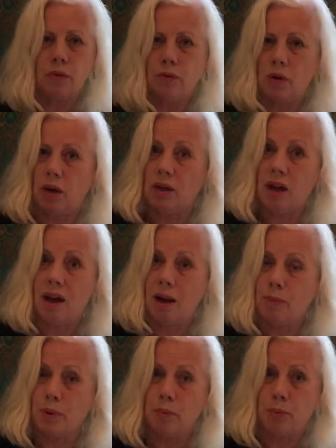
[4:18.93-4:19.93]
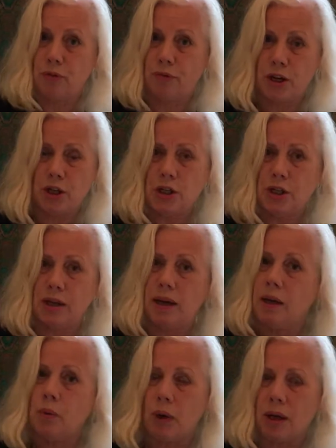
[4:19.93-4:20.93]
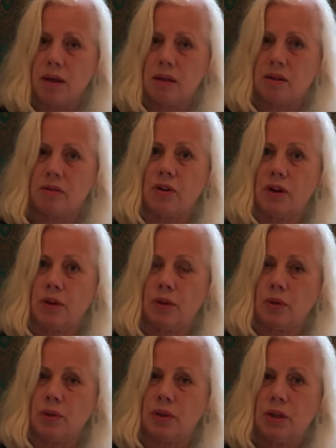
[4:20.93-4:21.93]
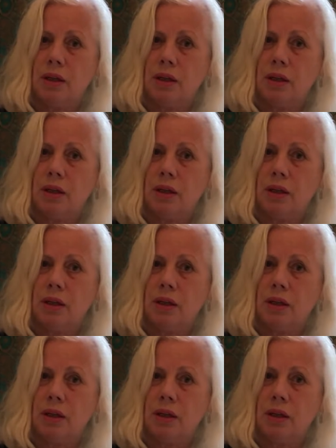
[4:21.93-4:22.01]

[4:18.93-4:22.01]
if you're in a helping profession anyway, it's a very good